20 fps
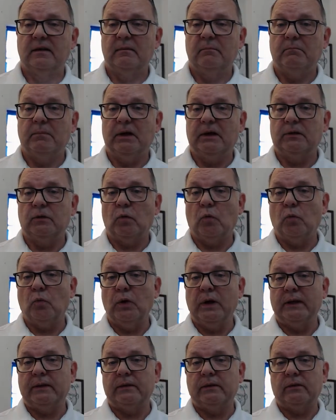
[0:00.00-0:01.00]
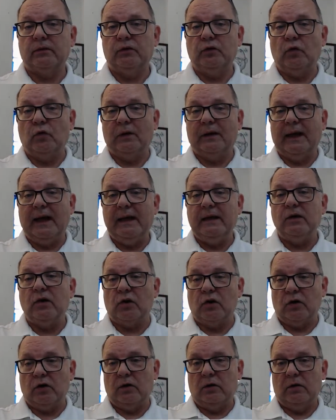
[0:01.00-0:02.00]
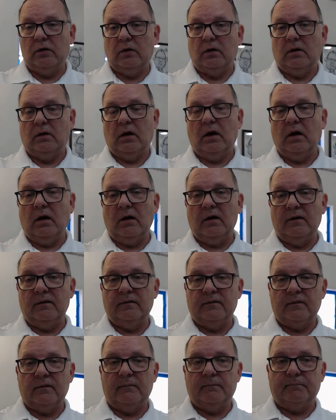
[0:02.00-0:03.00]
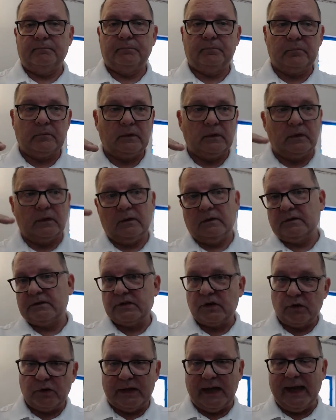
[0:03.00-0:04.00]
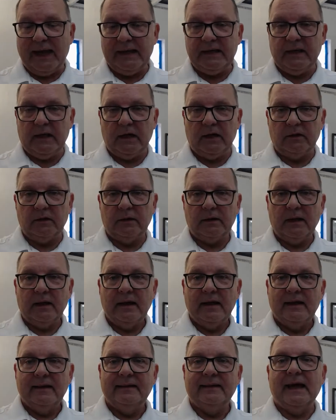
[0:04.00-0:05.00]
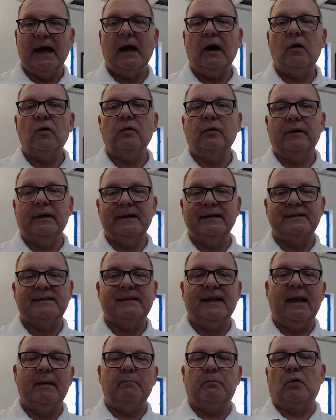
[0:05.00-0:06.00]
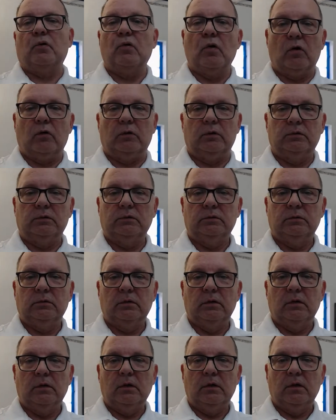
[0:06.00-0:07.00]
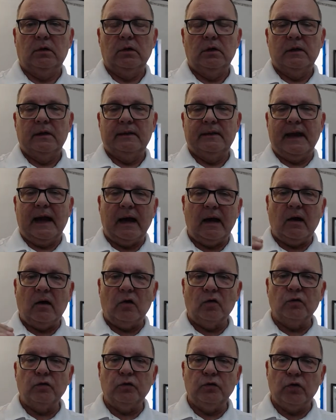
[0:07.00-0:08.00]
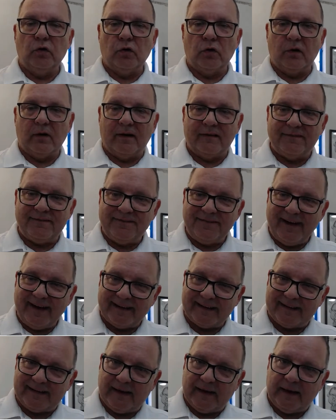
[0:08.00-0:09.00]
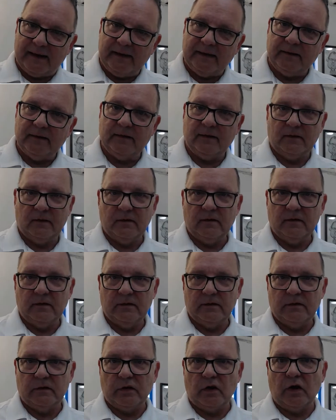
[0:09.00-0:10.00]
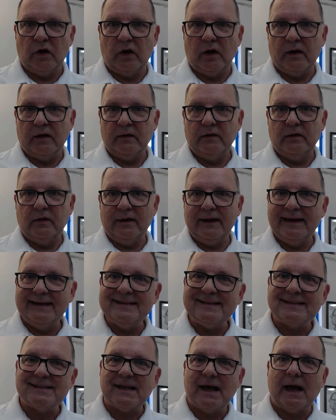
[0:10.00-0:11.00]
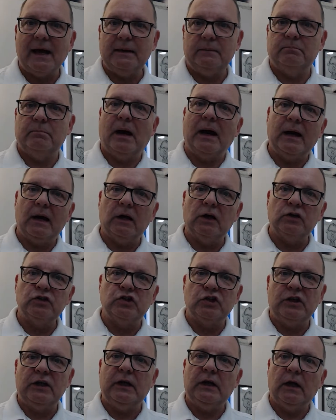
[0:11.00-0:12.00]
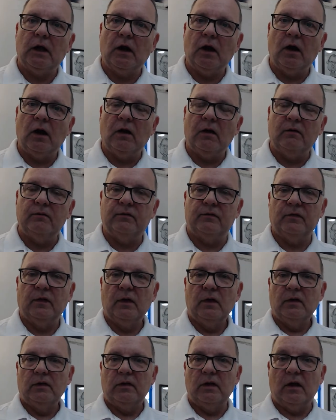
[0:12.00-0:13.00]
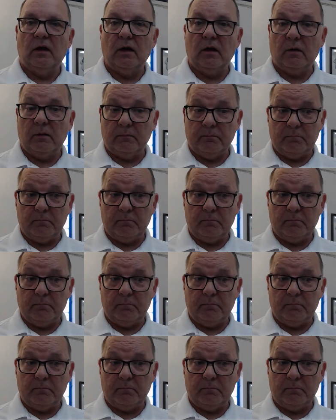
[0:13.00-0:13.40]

But with your layer of circadian, now is temporal. Now you're affecting the inside biology of the